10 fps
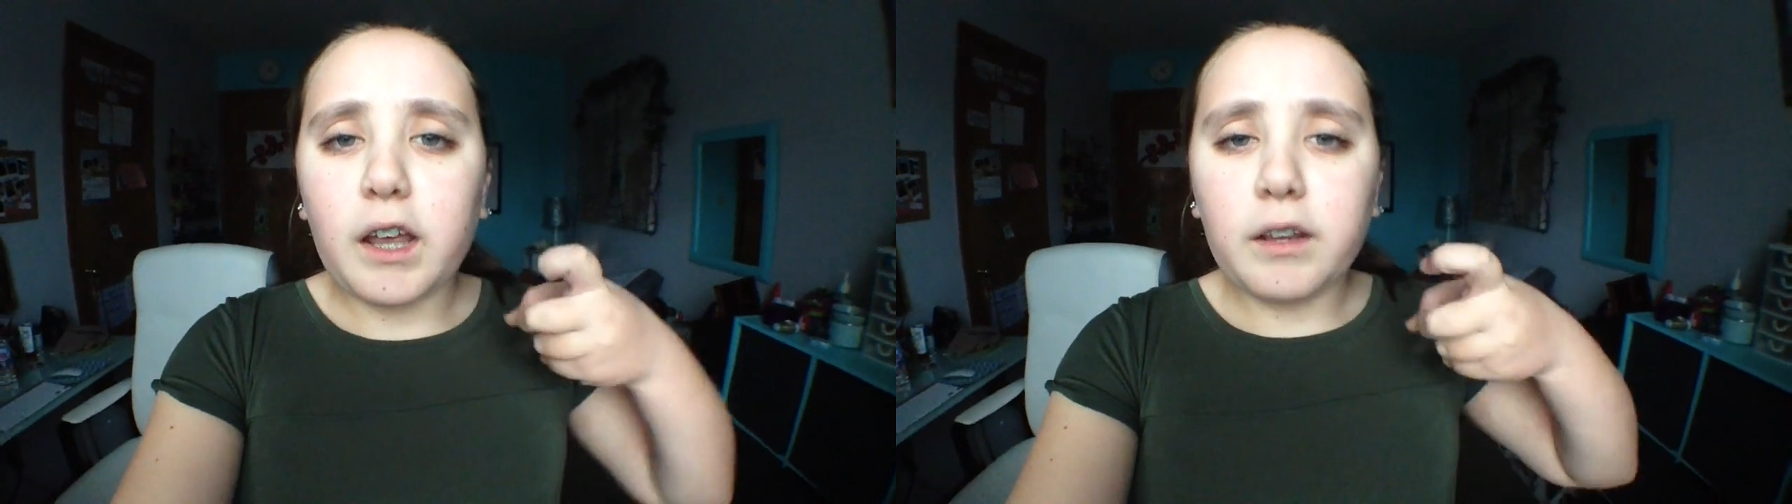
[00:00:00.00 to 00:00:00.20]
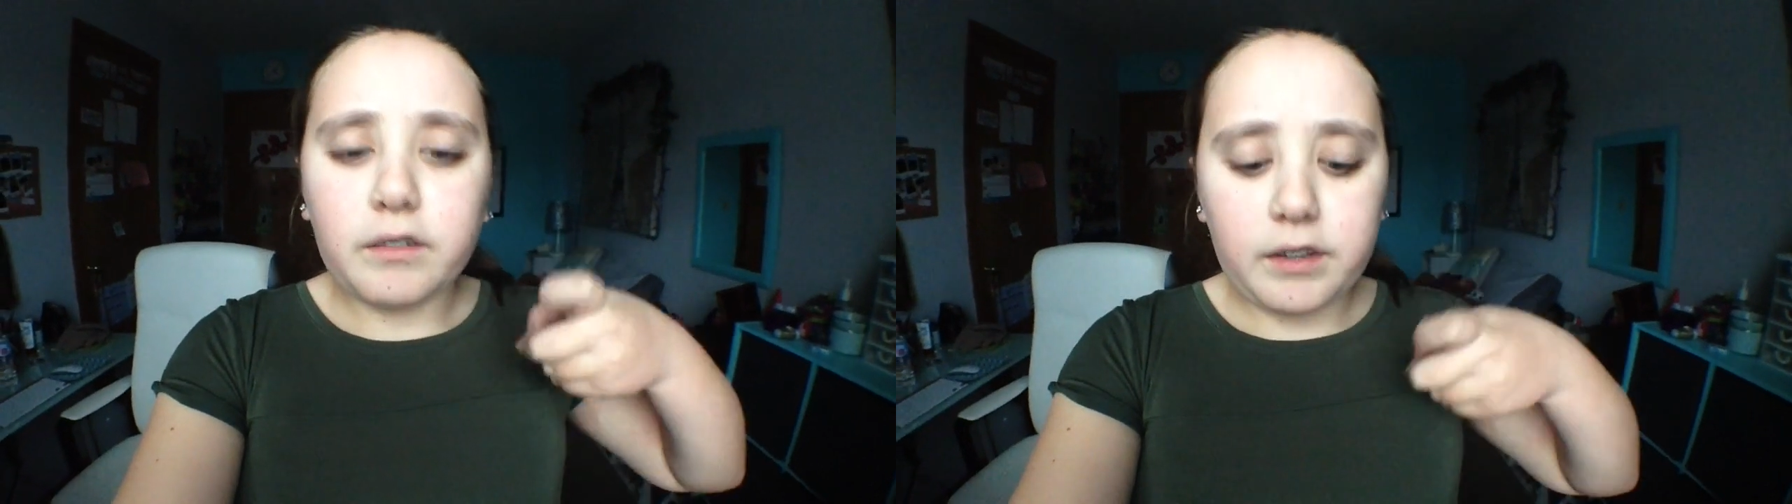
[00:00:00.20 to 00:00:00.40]

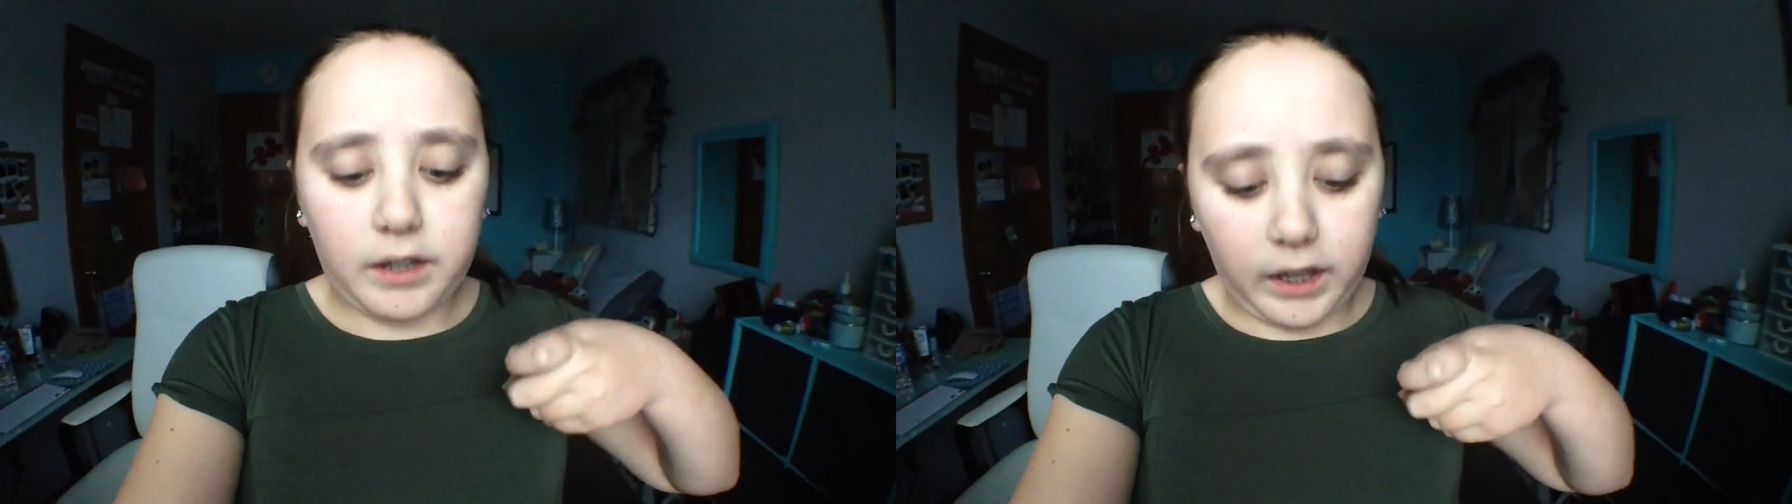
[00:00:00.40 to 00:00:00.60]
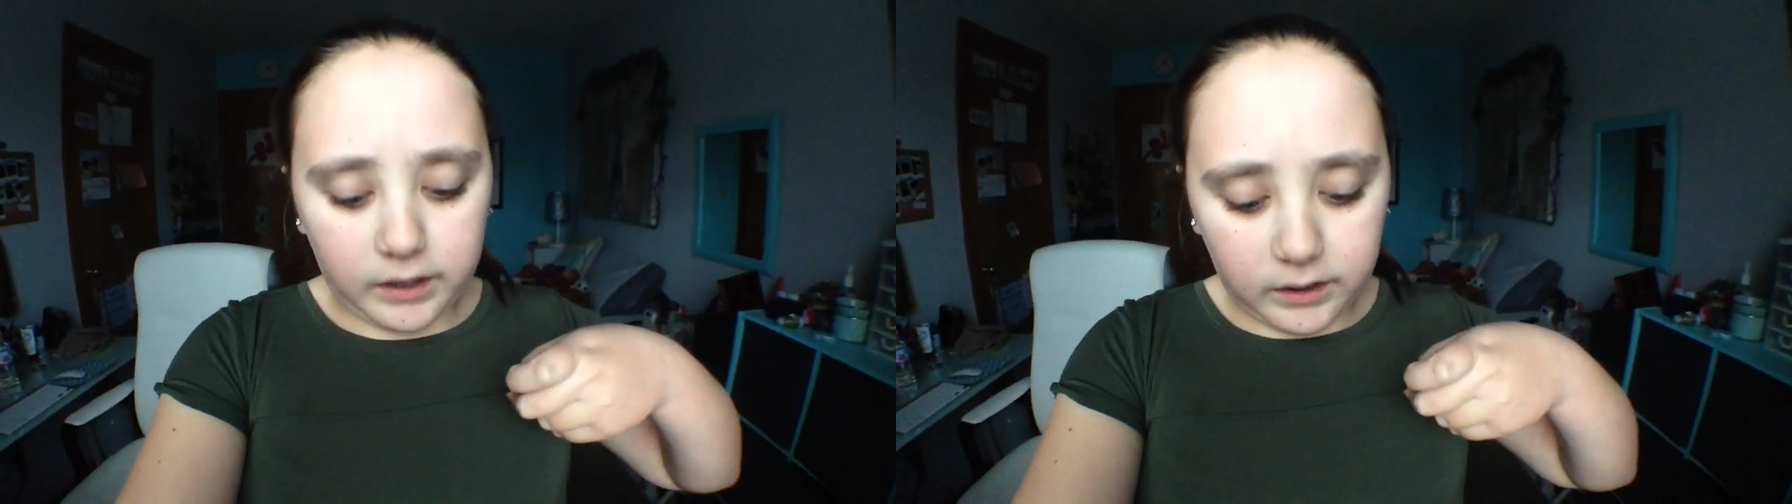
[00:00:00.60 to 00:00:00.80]
it
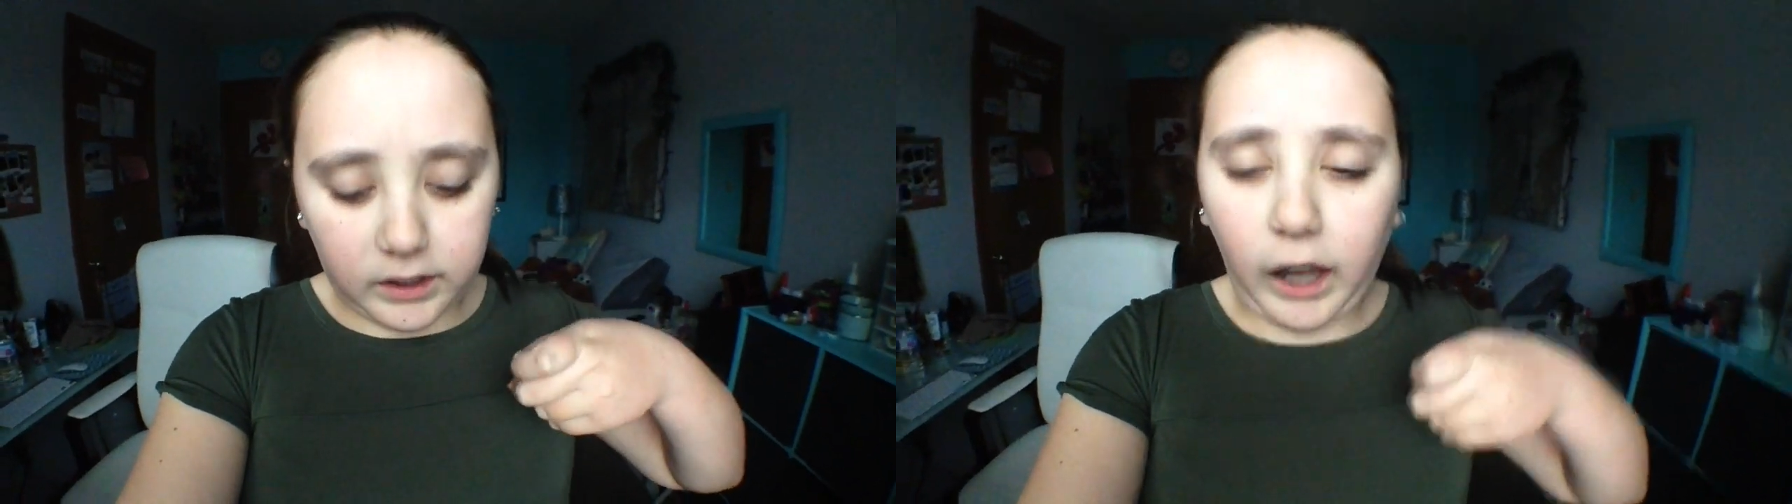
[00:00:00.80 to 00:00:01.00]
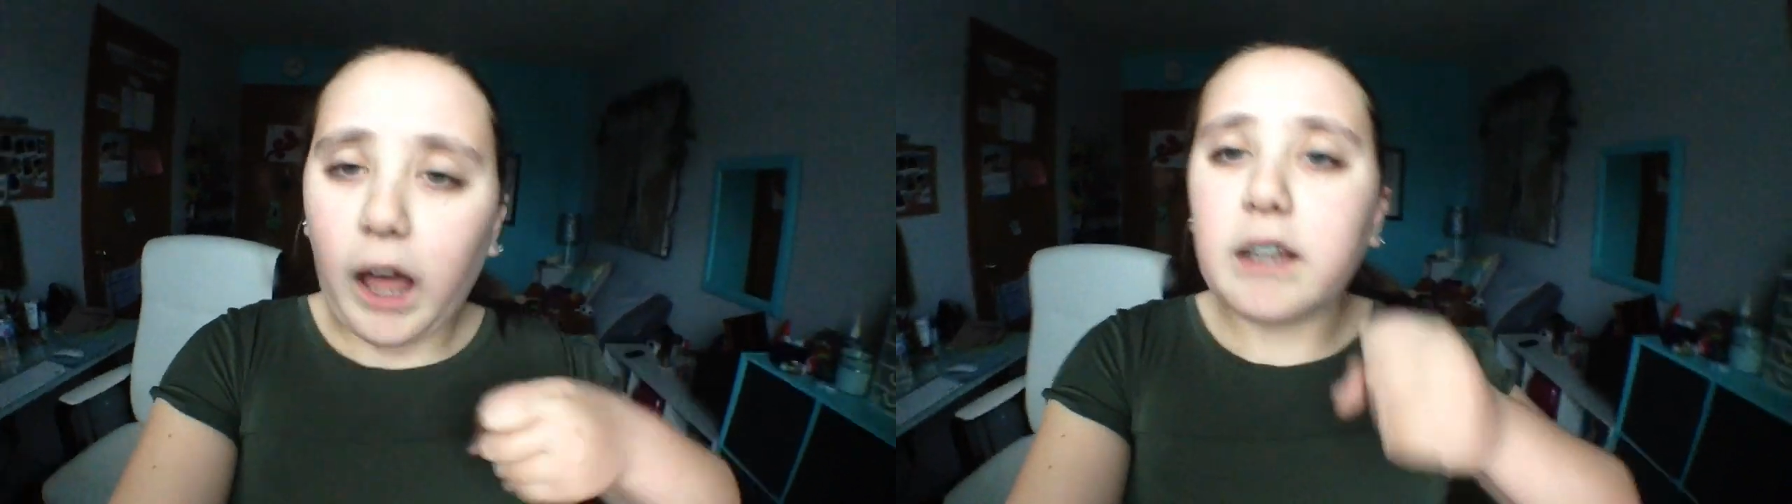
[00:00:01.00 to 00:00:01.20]
was like,
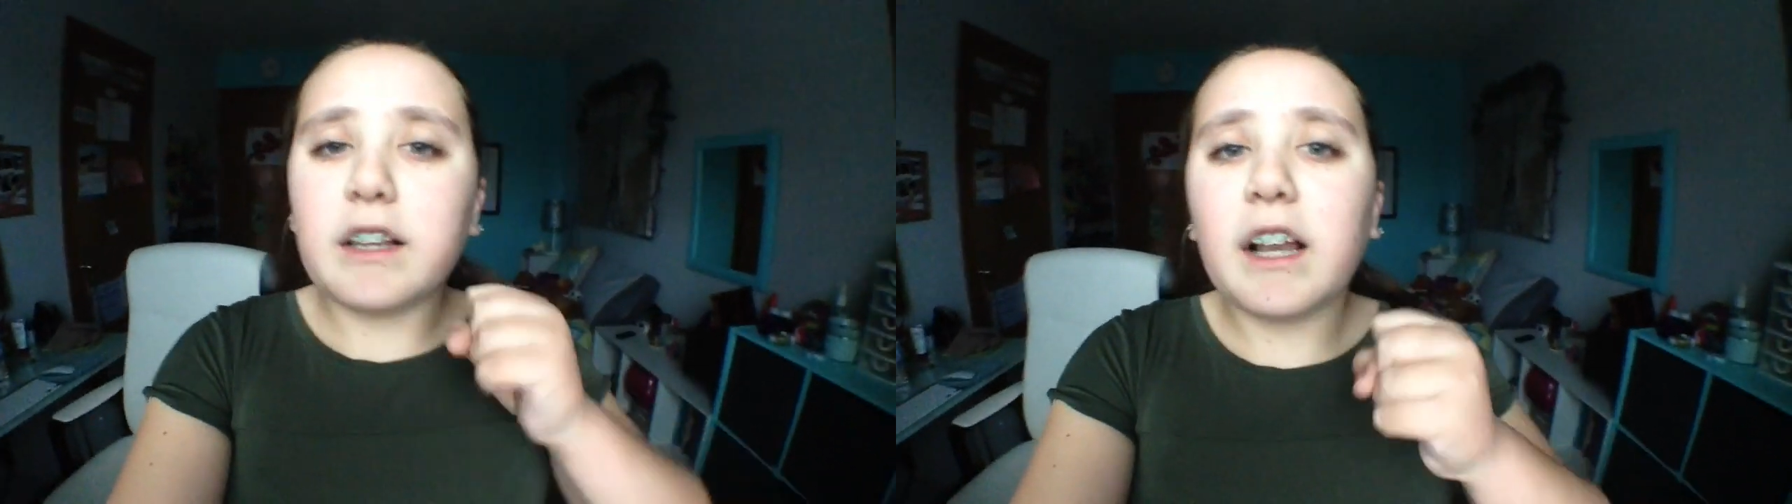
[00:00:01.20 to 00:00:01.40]
it